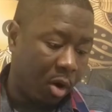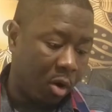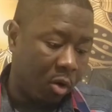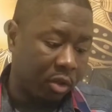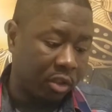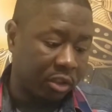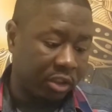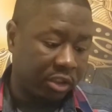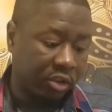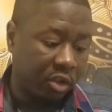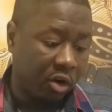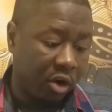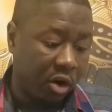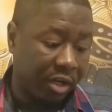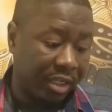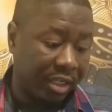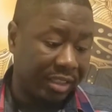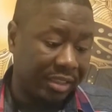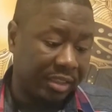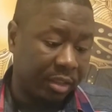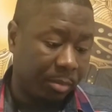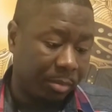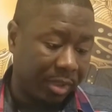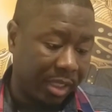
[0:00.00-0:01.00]
and the polar
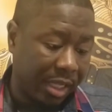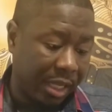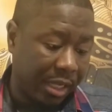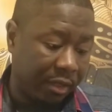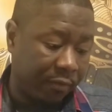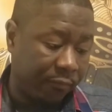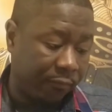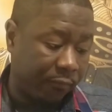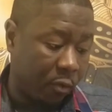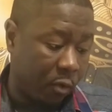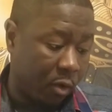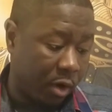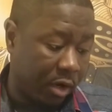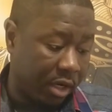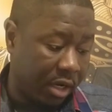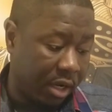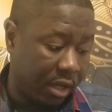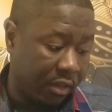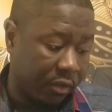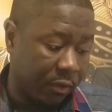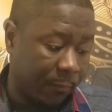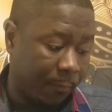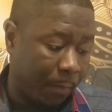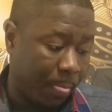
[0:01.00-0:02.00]
star is supplanted
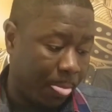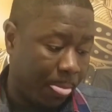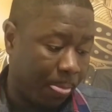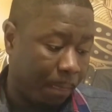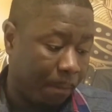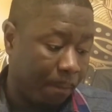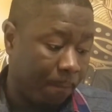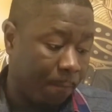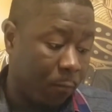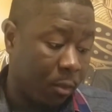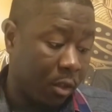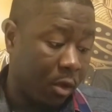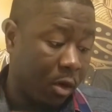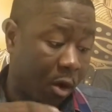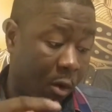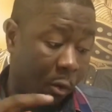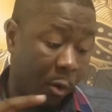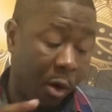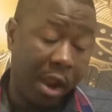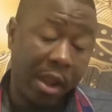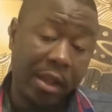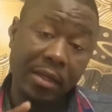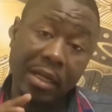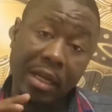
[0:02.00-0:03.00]
for another.
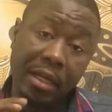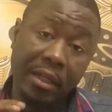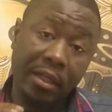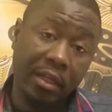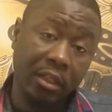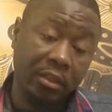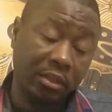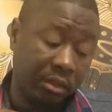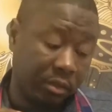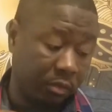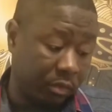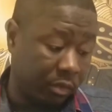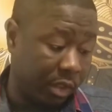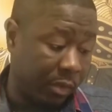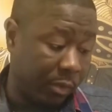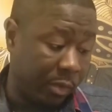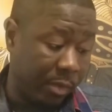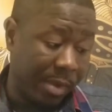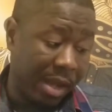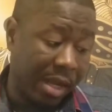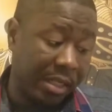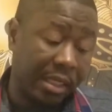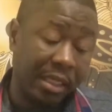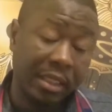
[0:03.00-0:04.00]
All right, now here
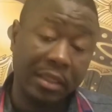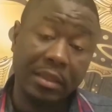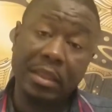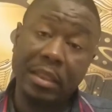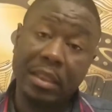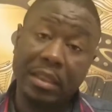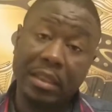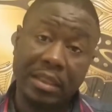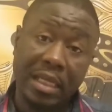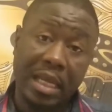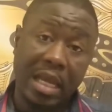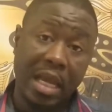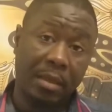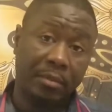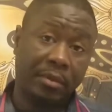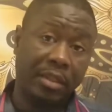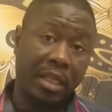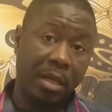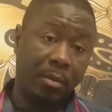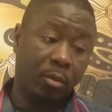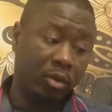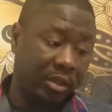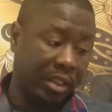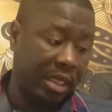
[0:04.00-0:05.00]
we about to get into the
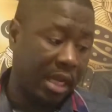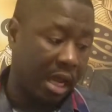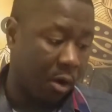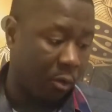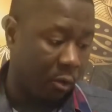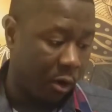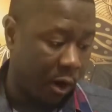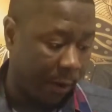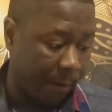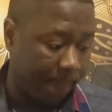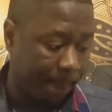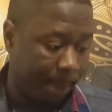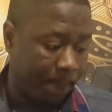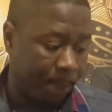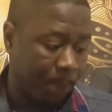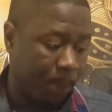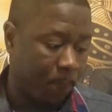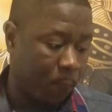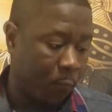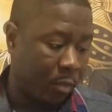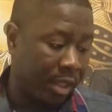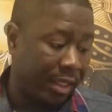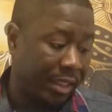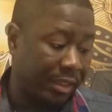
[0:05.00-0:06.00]
timetables now, right?
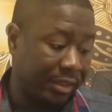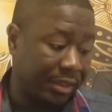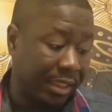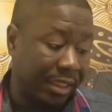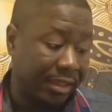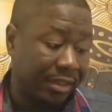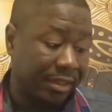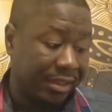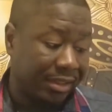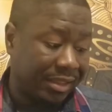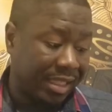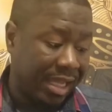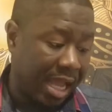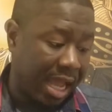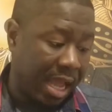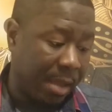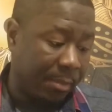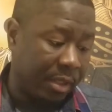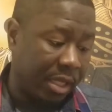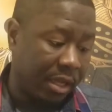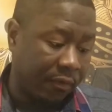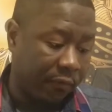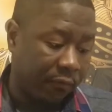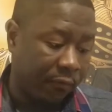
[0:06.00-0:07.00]
It says the
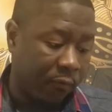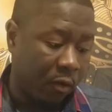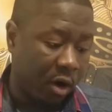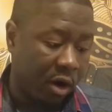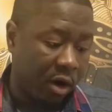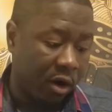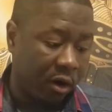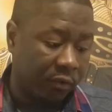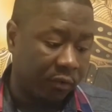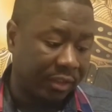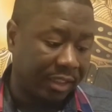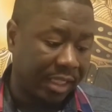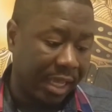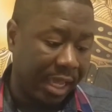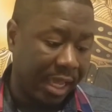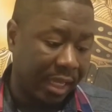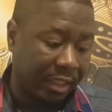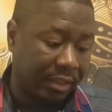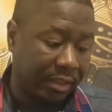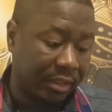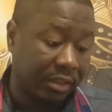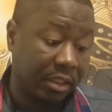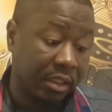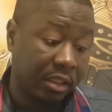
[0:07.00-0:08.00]
time given for Earth's
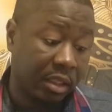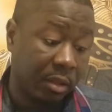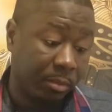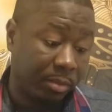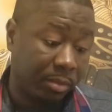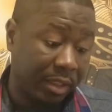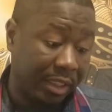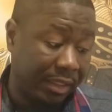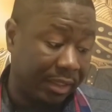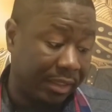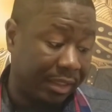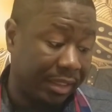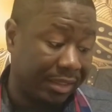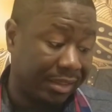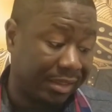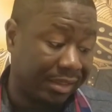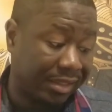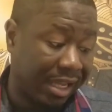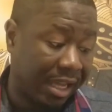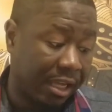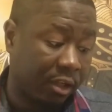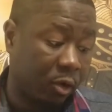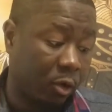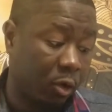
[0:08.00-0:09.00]
axis to complete
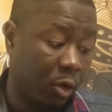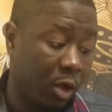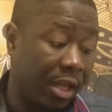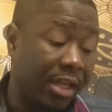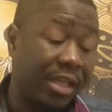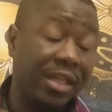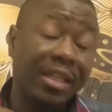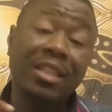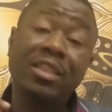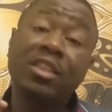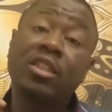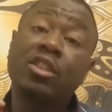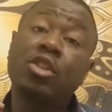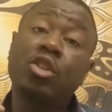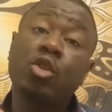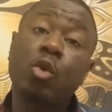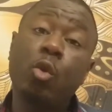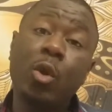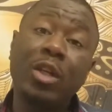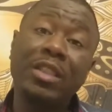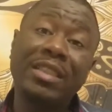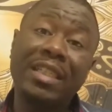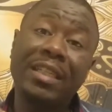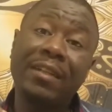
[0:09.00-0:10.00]
this cycle
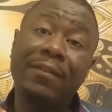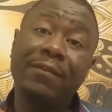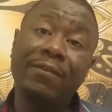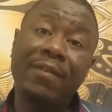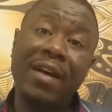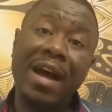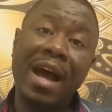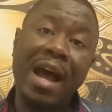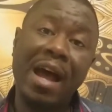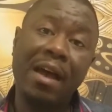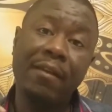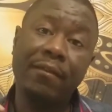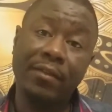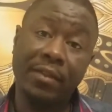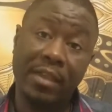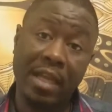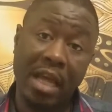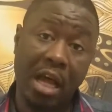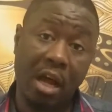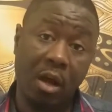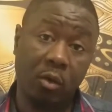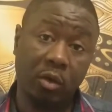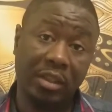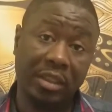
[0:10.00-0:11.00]
is
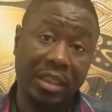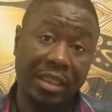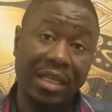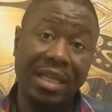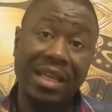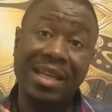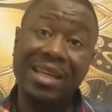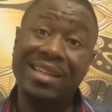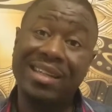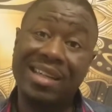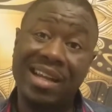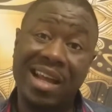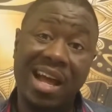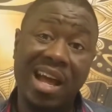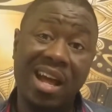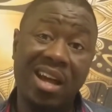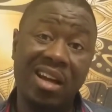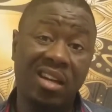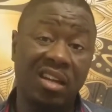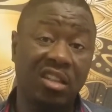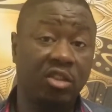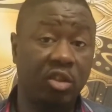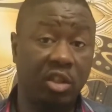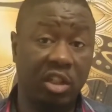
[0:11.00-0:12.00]

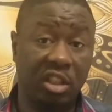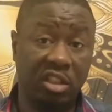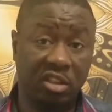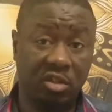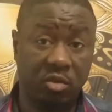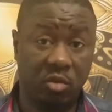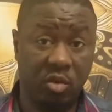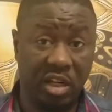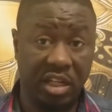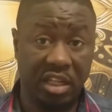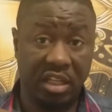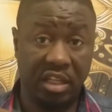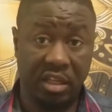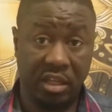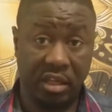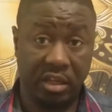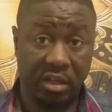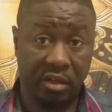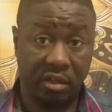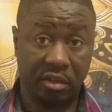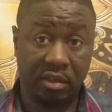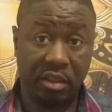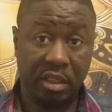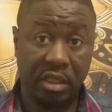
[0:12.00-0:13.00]
25,920
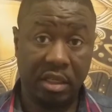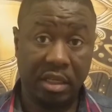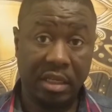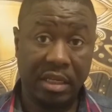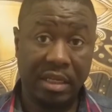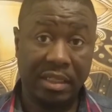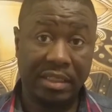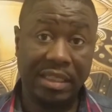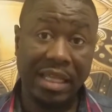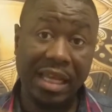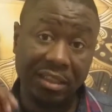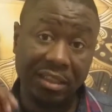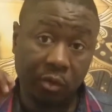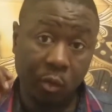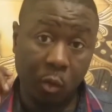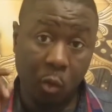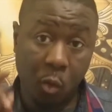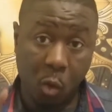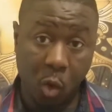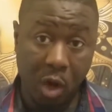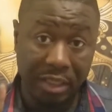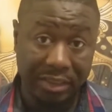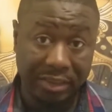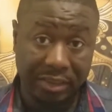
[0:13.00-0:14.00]
years.
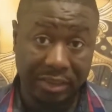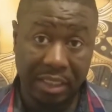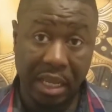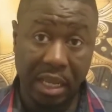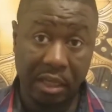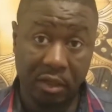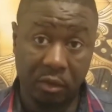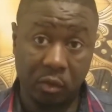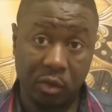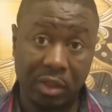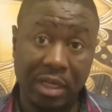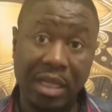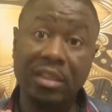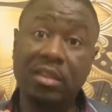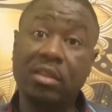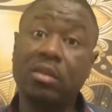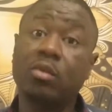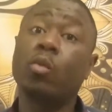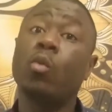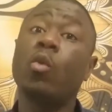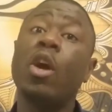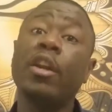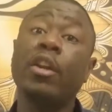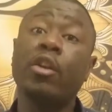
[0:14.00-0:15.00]
That's one cycle.
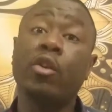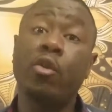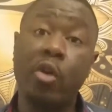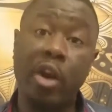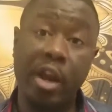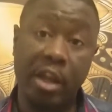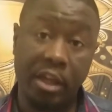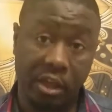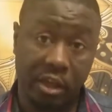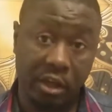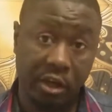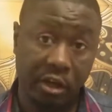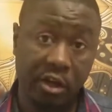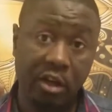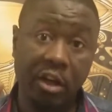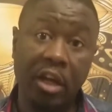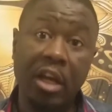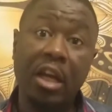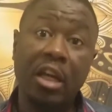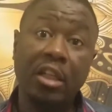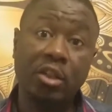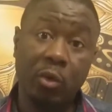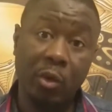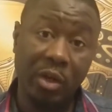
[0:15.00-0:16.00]
That's one great
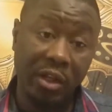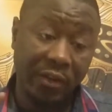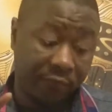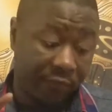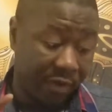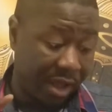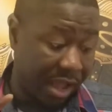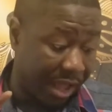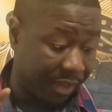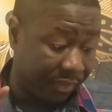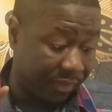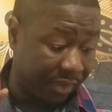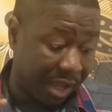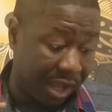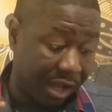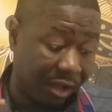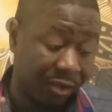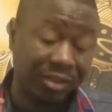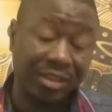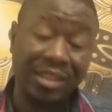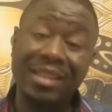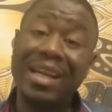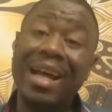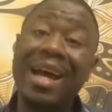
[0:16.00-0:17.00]
year,
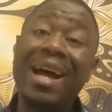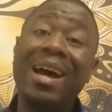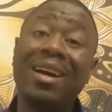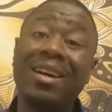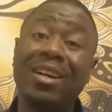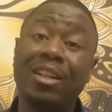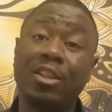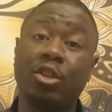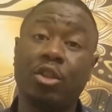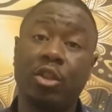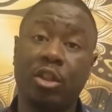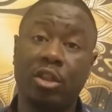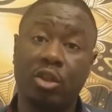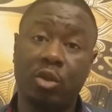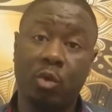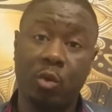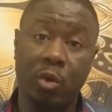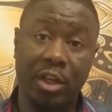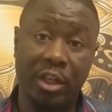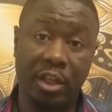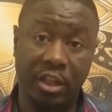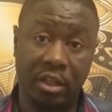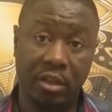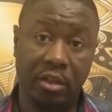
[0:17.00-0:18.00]

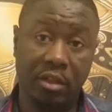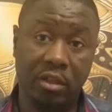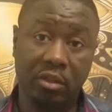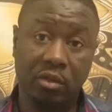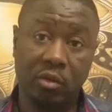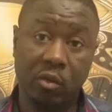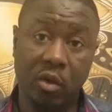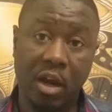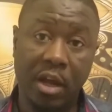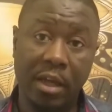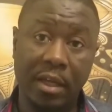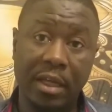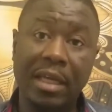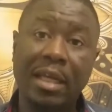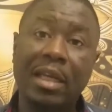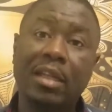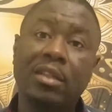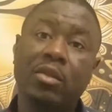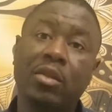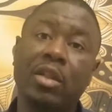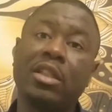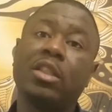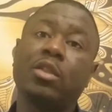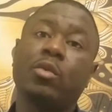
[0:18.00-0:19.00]
25,920 years,
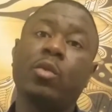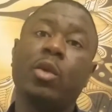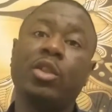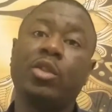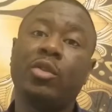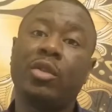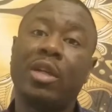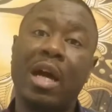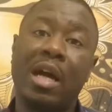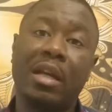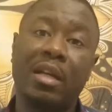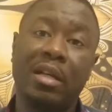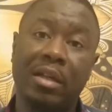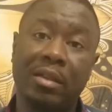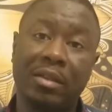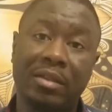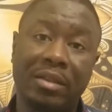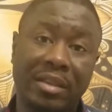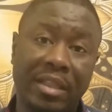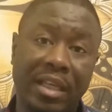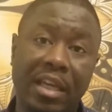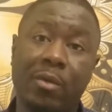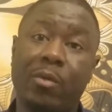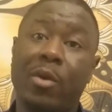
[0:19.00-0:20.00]
right? So this is what you got
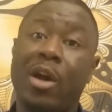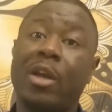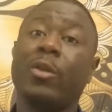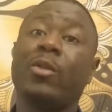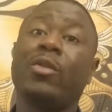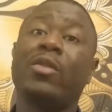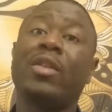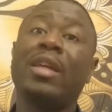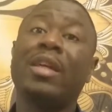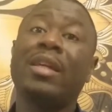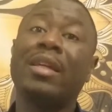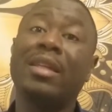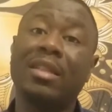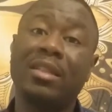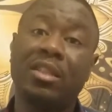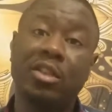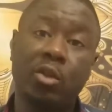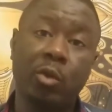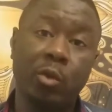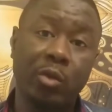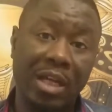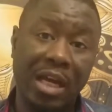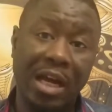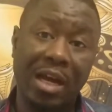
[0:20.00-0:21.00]
to understand why you're
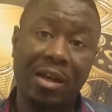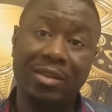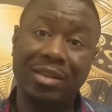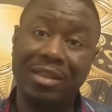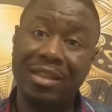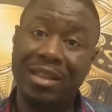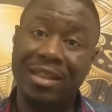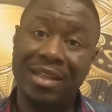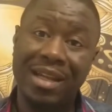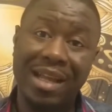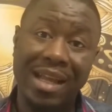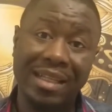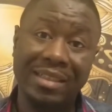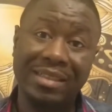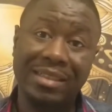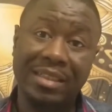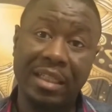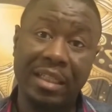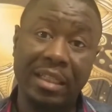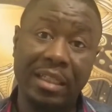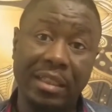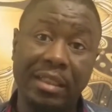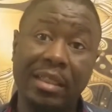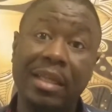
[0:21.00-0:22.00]
thinking it's
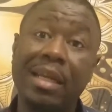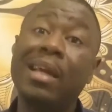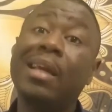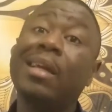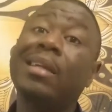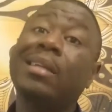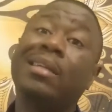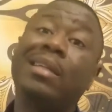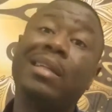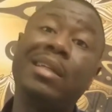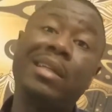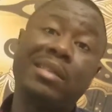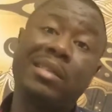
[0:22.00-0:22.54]
2019.